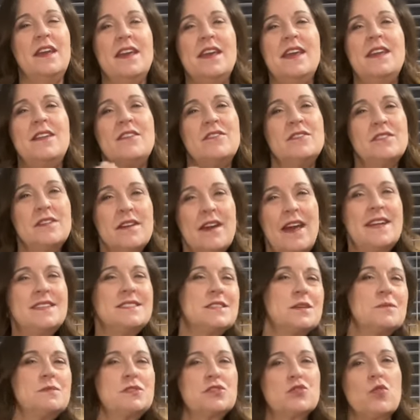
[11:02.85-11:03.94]
It ends
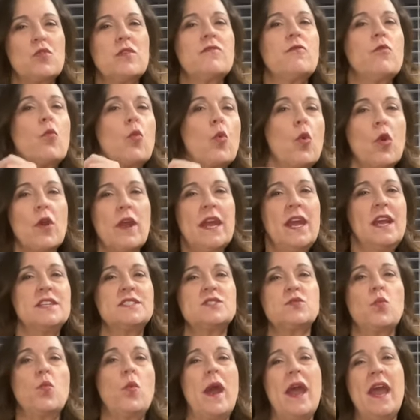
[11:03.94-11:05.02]
up sort of working
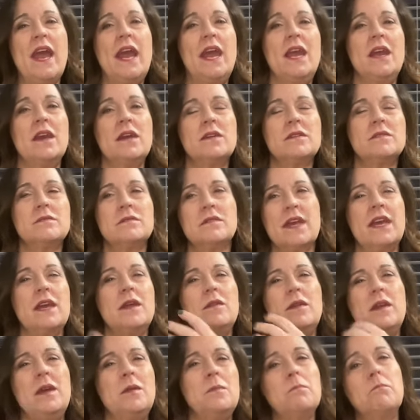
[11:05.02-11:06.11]
its way, like
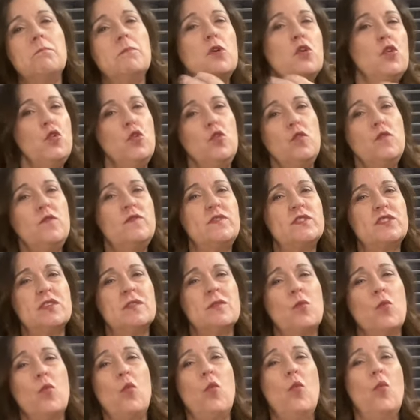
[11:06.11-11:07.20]
it, it moves
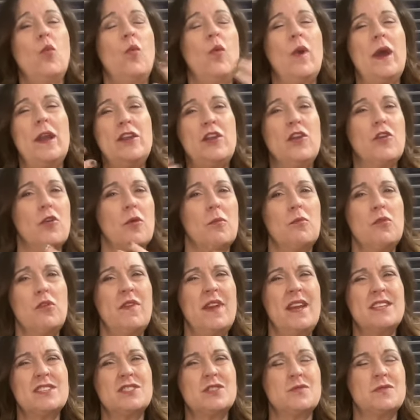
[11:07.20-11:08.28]
when you're
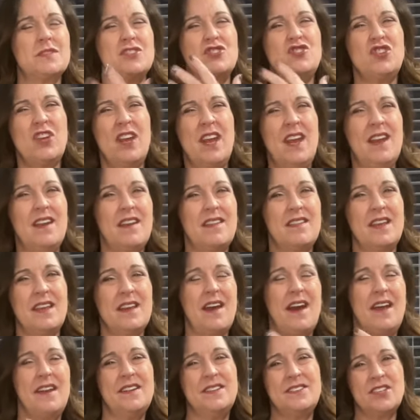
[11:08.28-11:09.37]
moving. So the chain, I think,
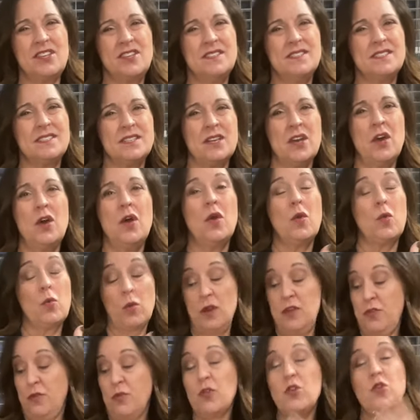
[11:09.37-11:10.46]
kind of does
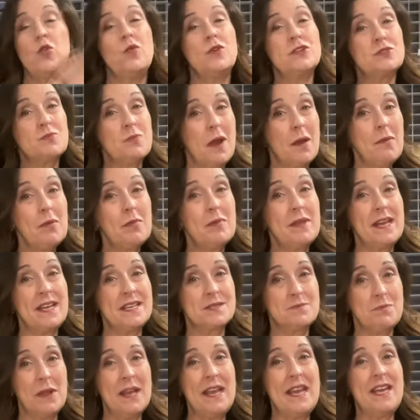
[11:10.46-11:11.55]
run through, which probably
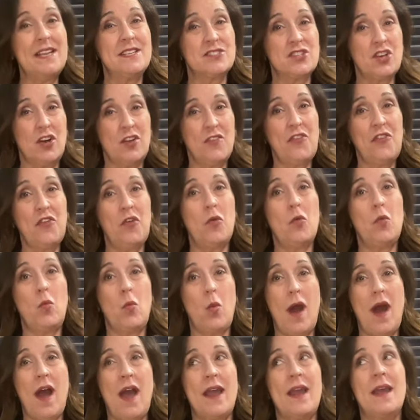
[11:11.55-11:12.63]
explains also
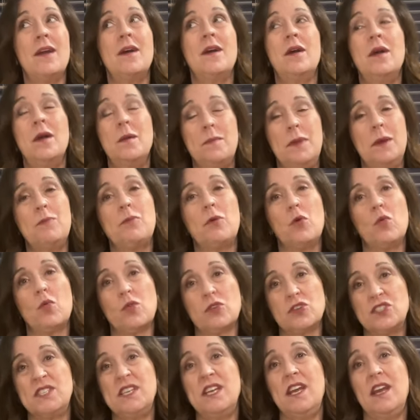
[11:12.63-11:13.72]
why people were
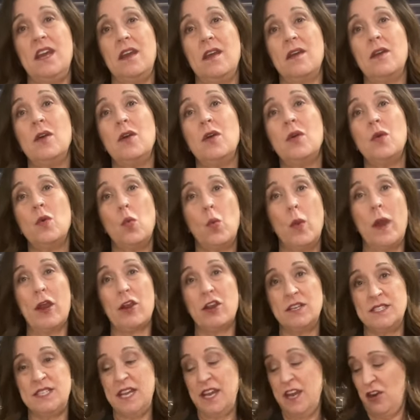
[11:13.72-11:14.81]
seeing wear
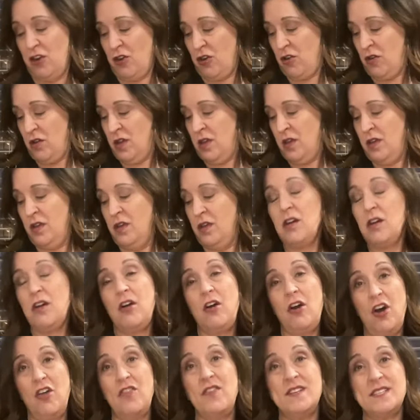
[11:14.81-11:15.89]
and tear
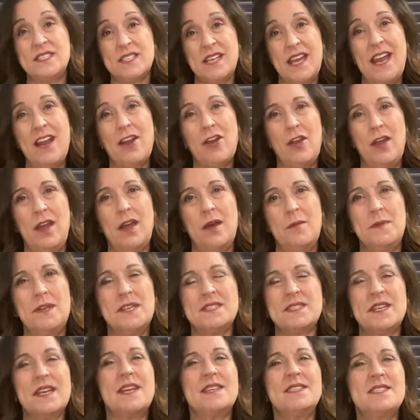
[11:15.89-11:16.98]
on this area.
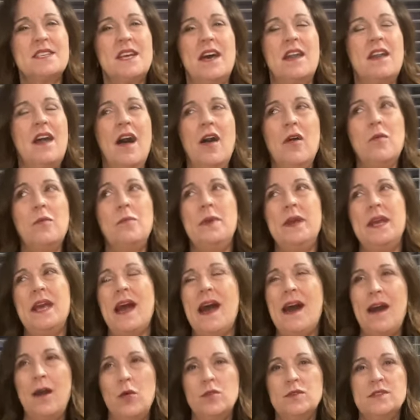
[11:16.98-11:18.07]
Because like I said, I'll be
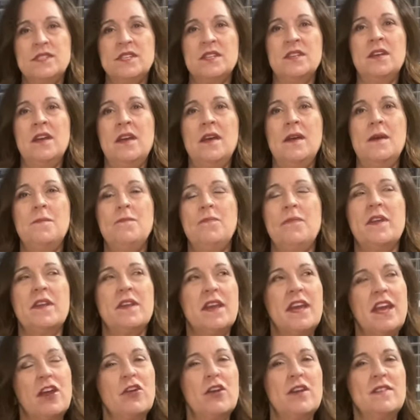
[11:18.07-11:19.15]
out and
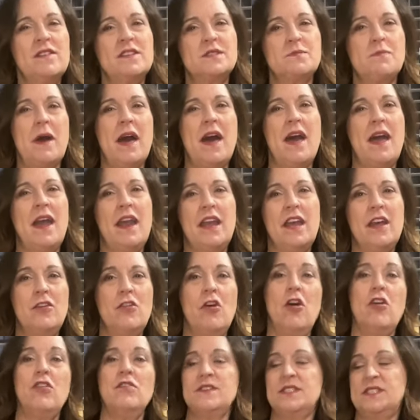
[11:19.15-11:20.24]
carrying this bag, and
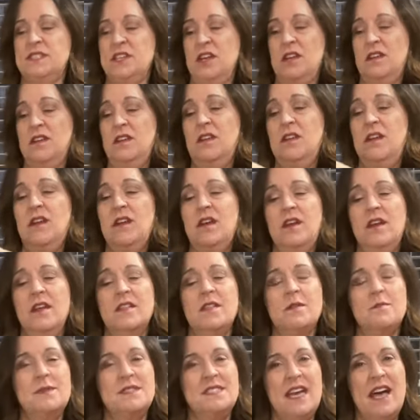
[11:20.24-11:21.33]
all of a sudden
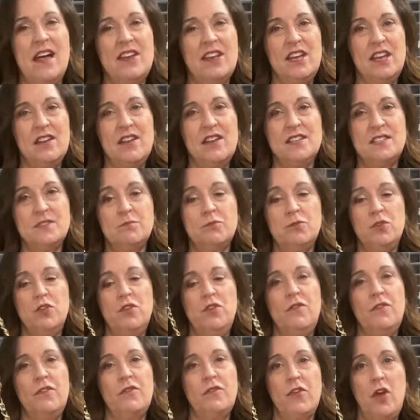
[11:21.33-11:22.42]
the medallion has
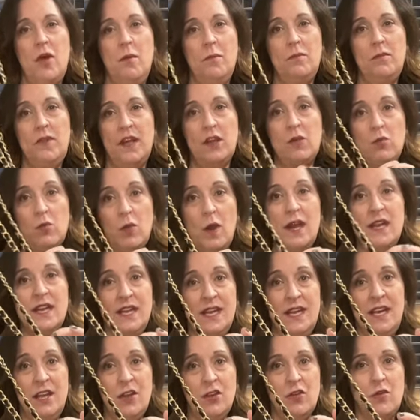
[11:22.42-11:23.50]
moved from like right
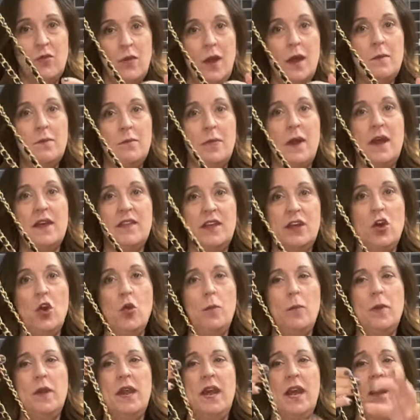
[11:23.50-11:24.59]
here, right by the
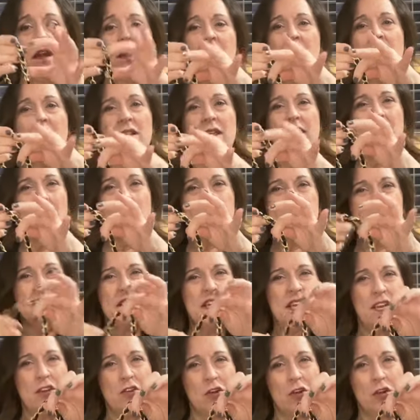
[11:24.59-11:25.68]
opening, like up to
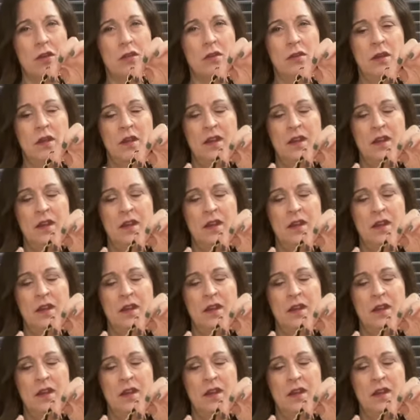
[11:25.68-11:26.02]
here.